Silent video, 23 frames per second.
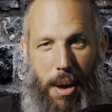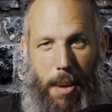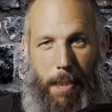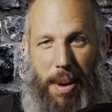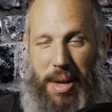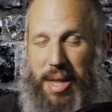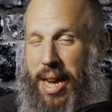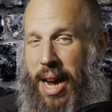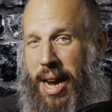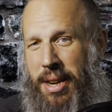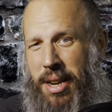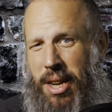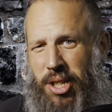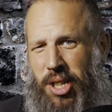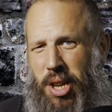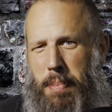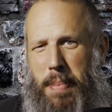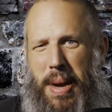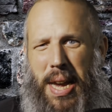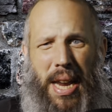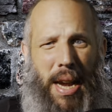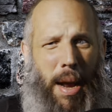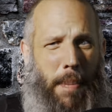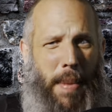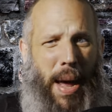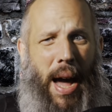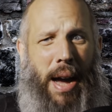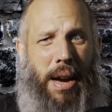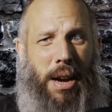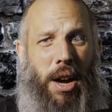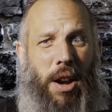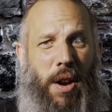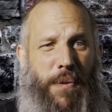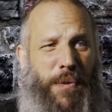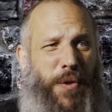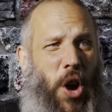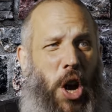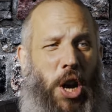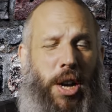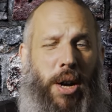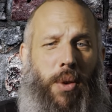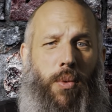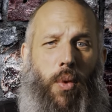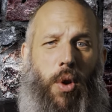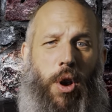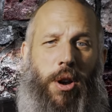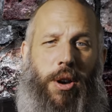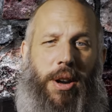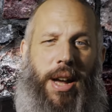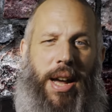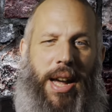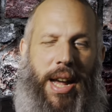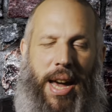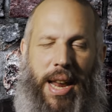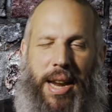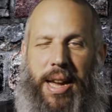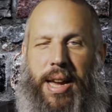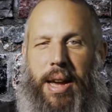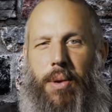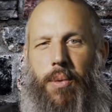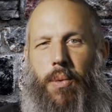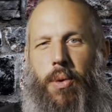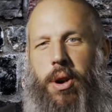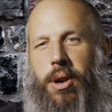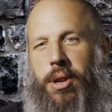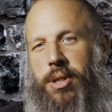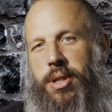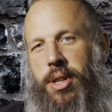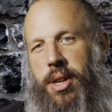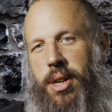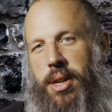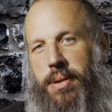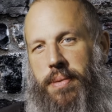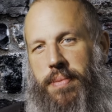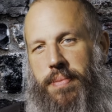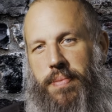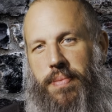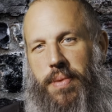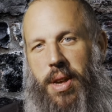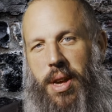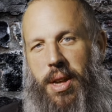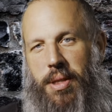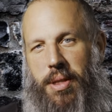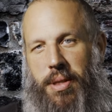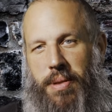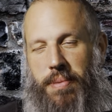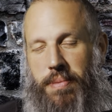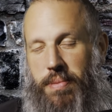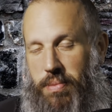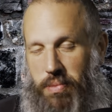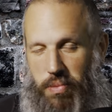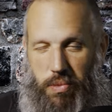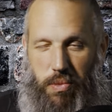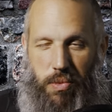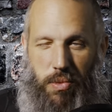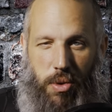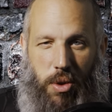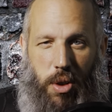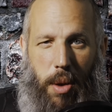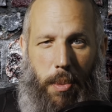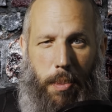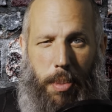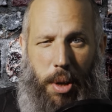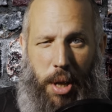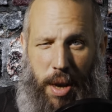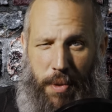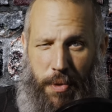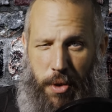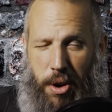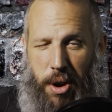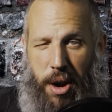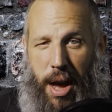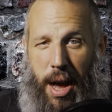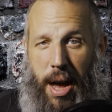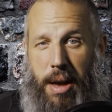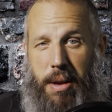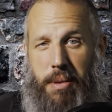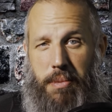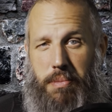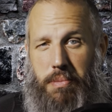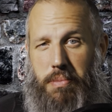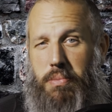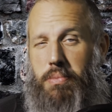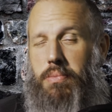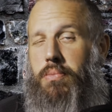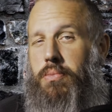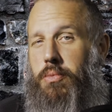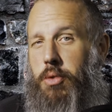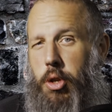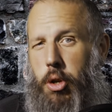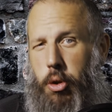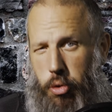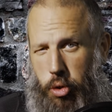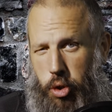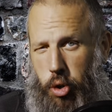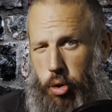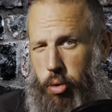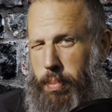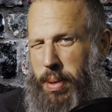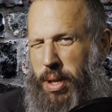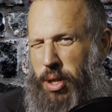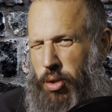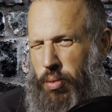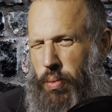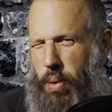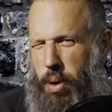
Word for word: But that doesn't mean I'm not going to fucking work. I got to get work done. And believe it or not, YouTube is